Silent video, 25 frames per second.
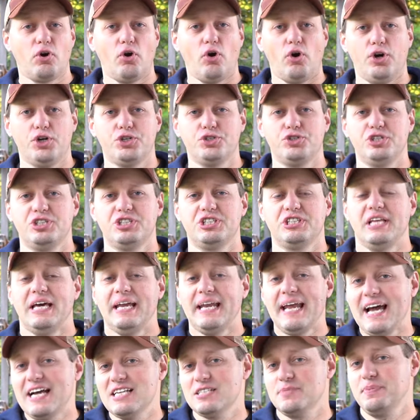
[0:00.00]
cartridge
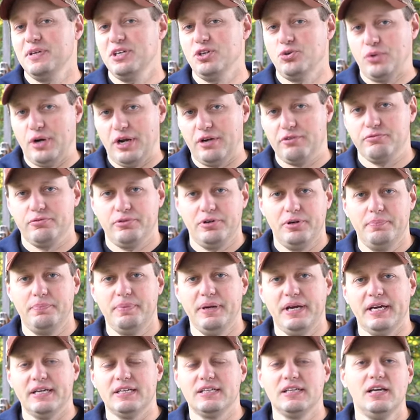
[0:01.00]
that has been around for a
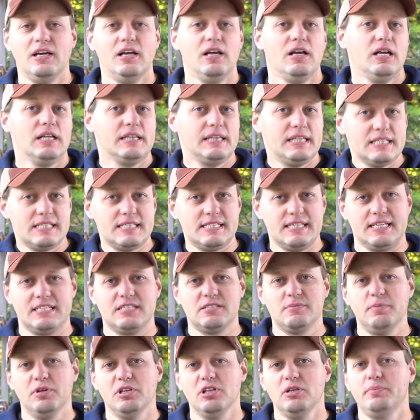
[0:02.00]
bit, the
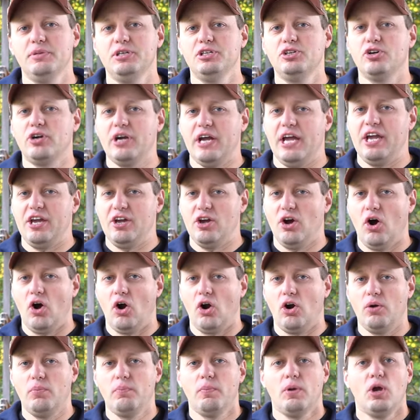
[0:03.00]
6mm
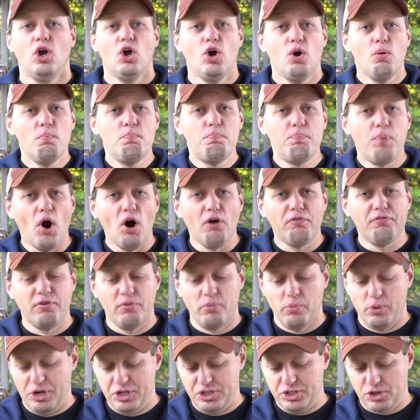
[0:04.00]
AR, both
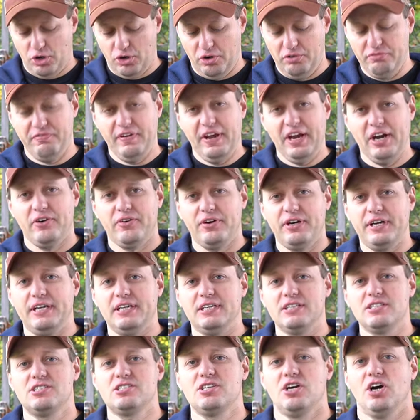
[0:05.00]
of which are
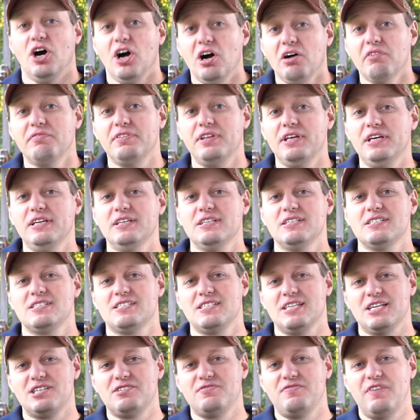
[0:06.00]
variants of the
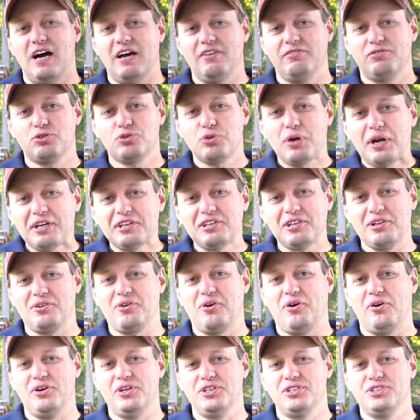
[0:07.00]
6.5 Grendel
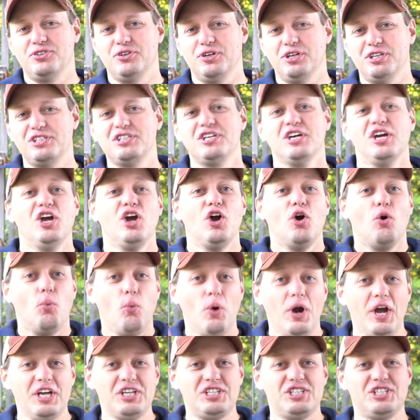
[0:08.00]
cartridge,
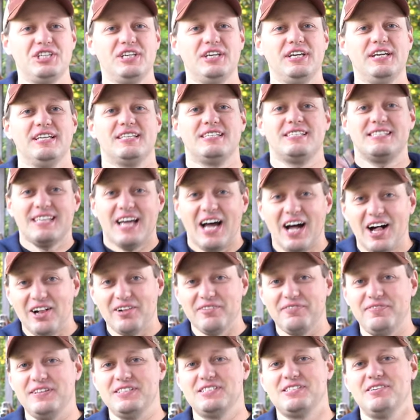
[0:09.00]
which
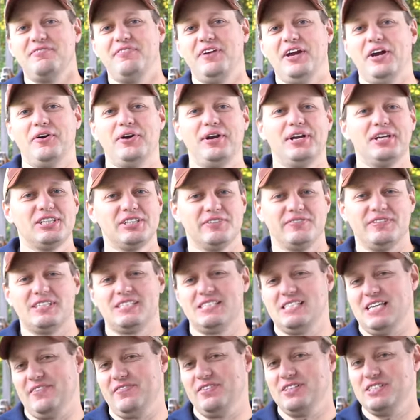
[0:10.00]
itself is a variant of the
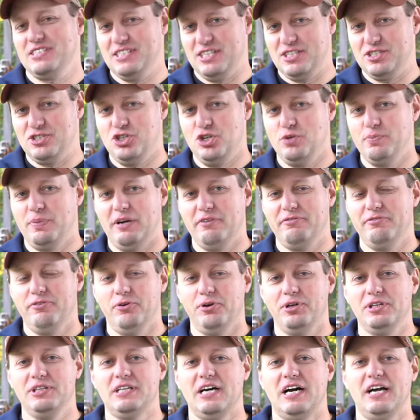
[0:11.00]

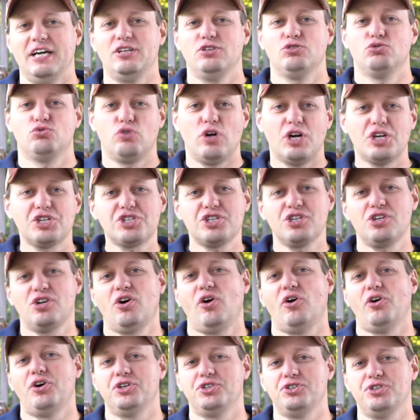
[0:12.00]
7.62x39 Russian
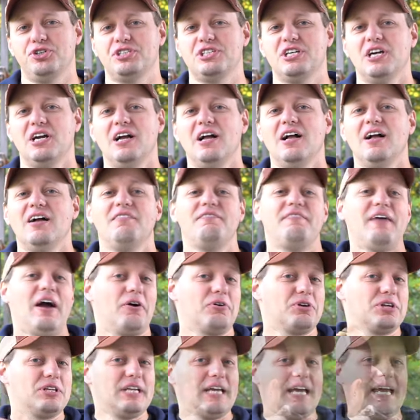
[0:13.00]
cartridge found in